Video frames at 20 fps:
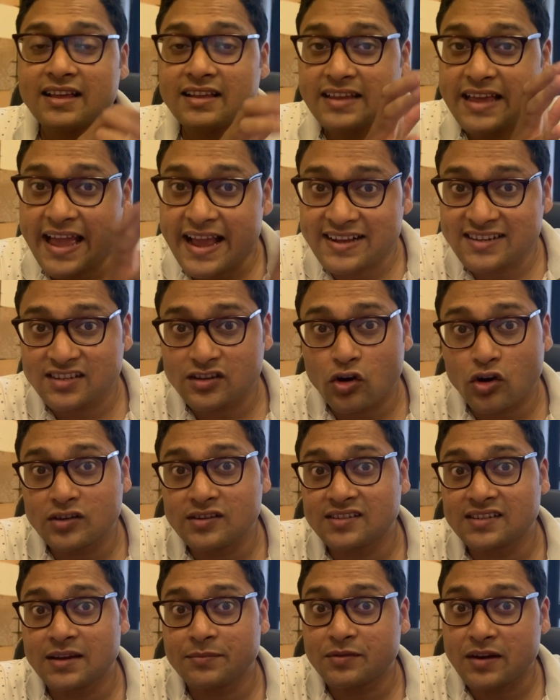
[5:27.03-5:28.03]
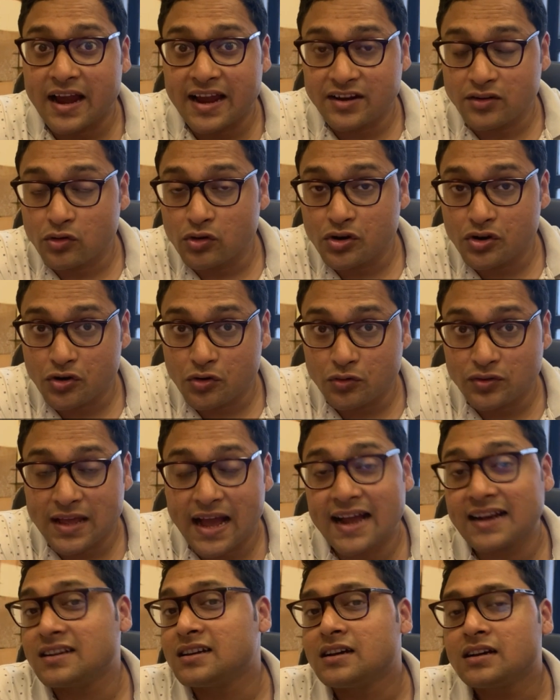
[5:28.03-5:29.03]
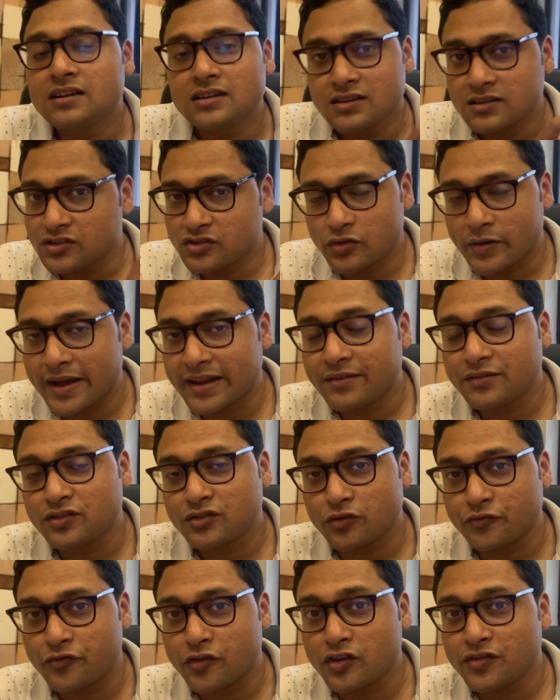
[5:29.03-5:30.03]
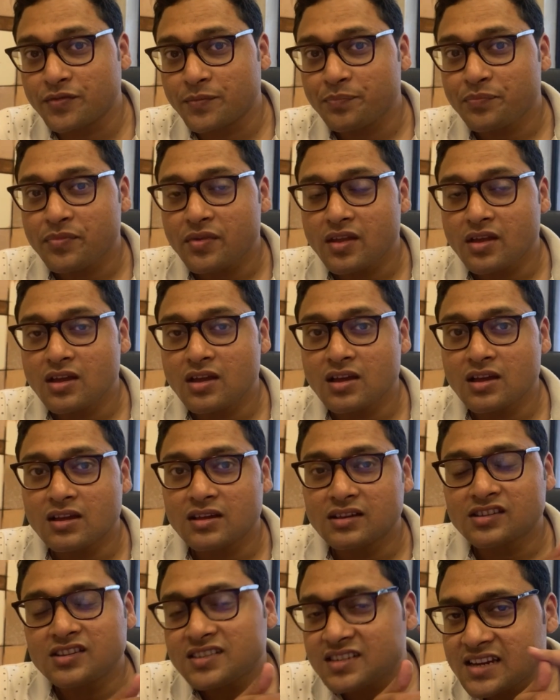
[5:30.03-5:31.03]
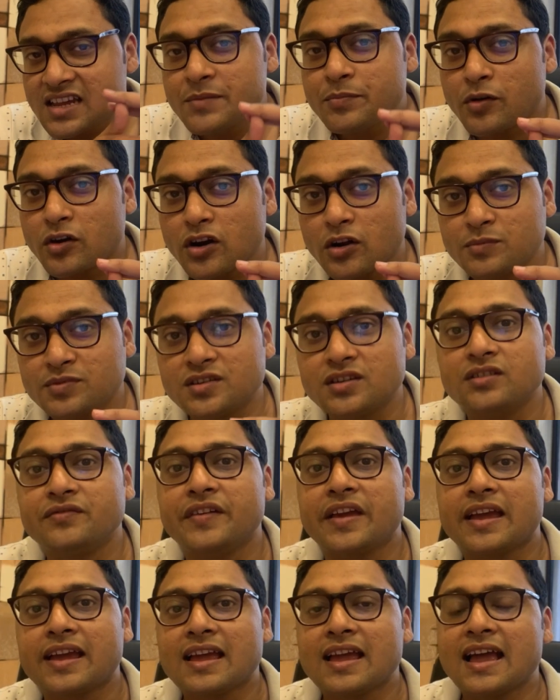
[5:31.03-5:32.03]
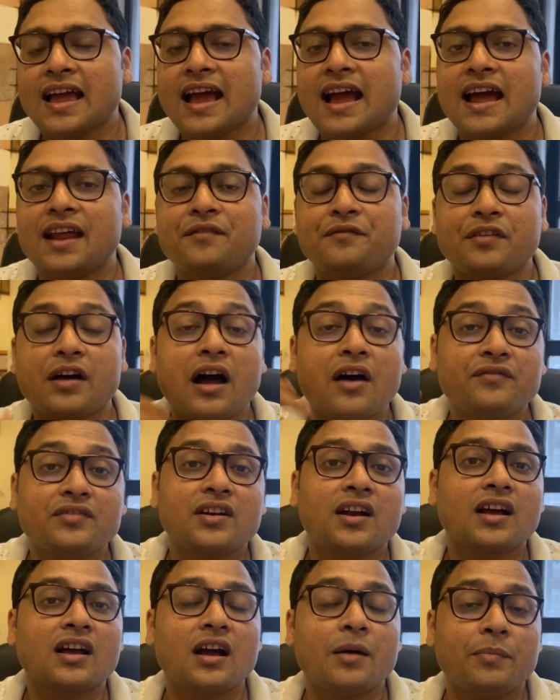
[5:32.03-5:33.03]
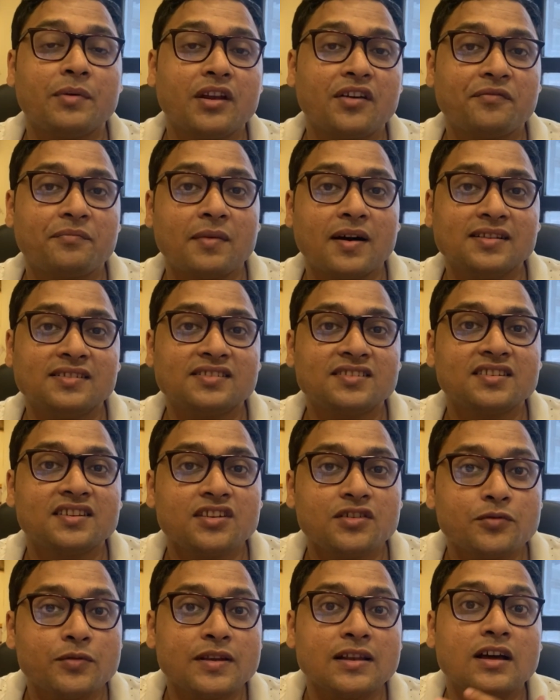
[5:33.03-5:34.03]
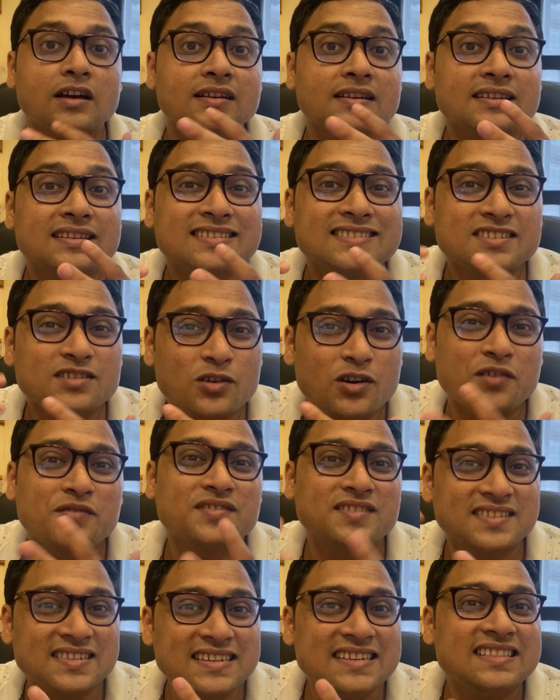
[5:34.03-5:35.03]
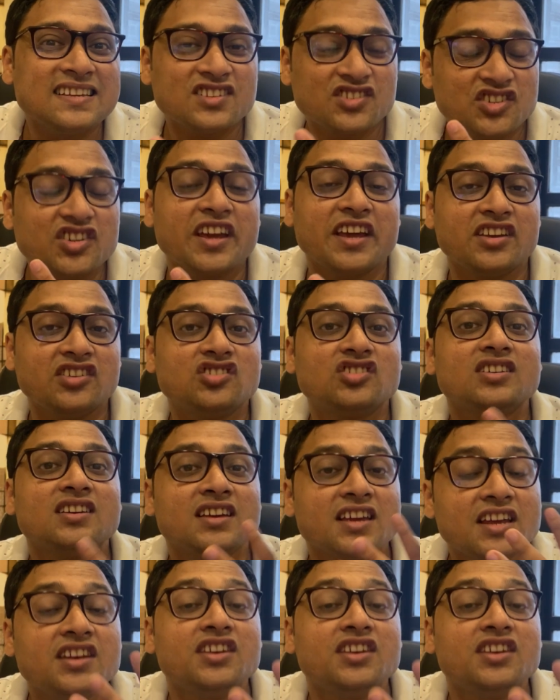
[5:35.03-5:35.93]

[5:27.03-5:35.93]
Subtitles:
X concept, I don't know that, so on and so forth. Just keep on observing, and after a couple of months, you will sort of see the change in